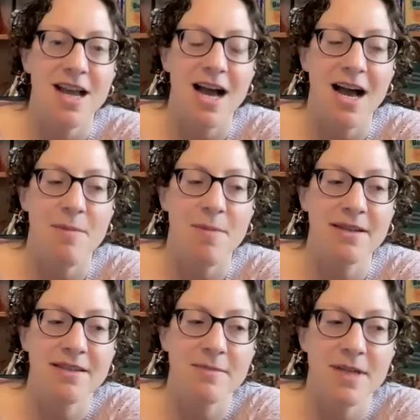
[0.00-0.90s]

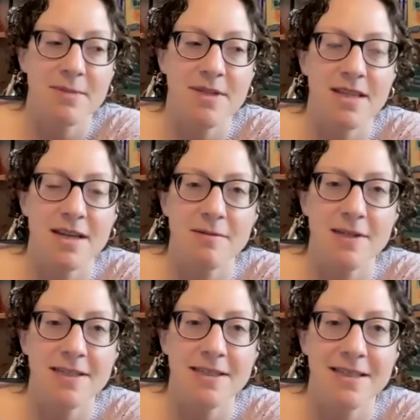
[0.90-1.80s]
And sometimes I think
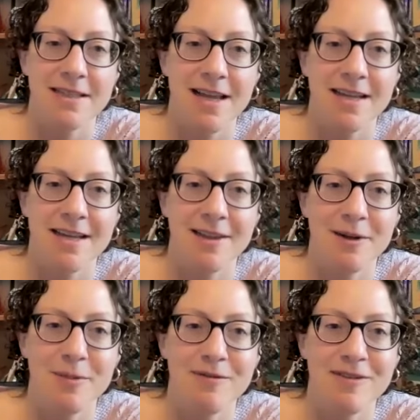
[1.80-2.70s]
we see like a
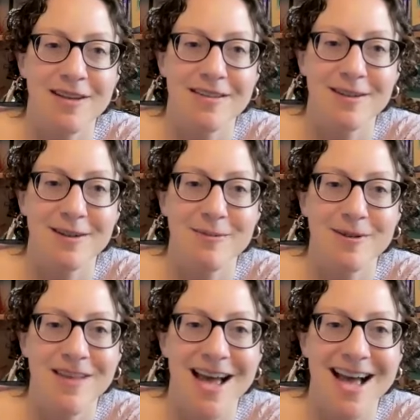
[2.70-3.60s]
little bit of this, a little bit
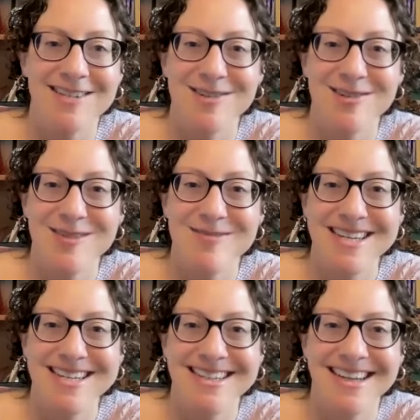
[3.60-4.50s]
of that. You know what I
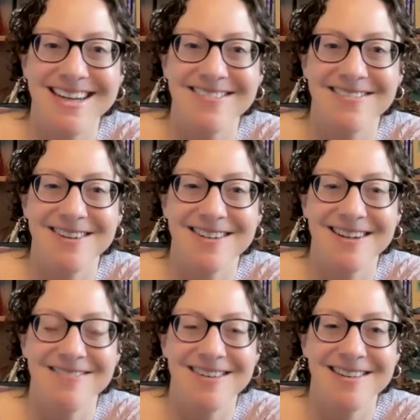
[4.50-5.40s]
mean? Like we worked
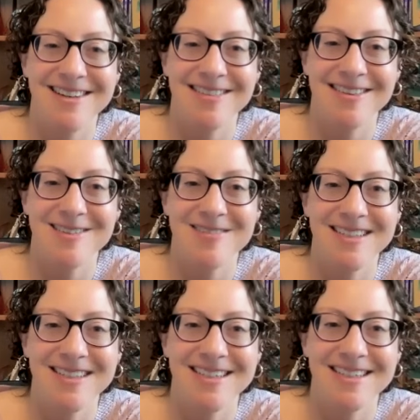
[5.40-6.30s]
on a read aloud this
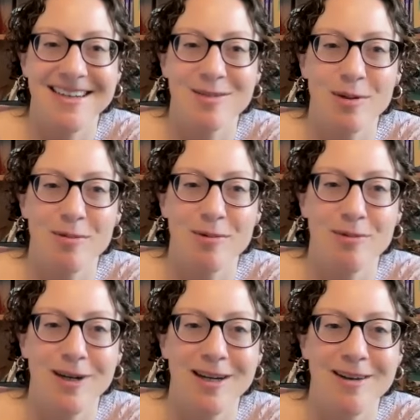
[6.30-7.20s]
week, and next week we were
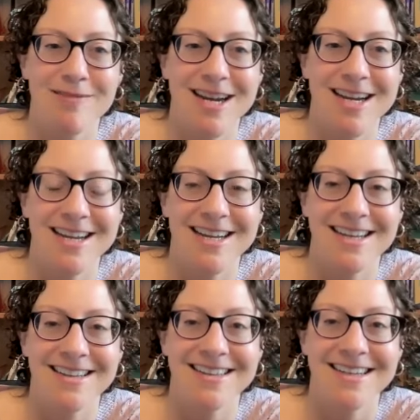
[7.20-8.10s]
working on
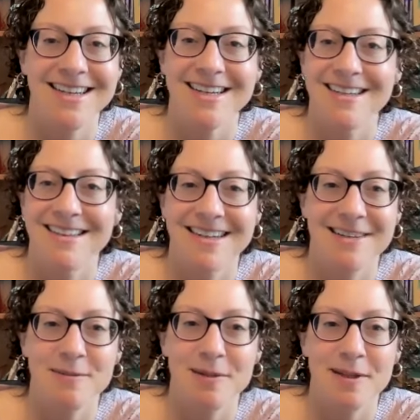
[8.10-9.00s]
writing, and the
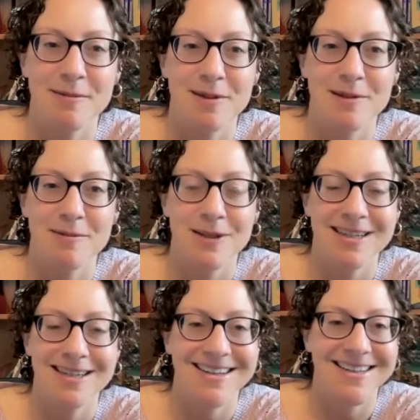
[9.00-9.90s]
next week we are
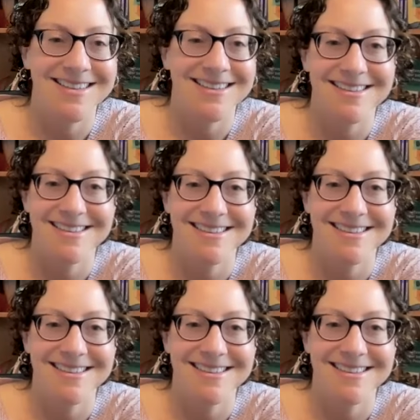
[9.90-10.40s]
working on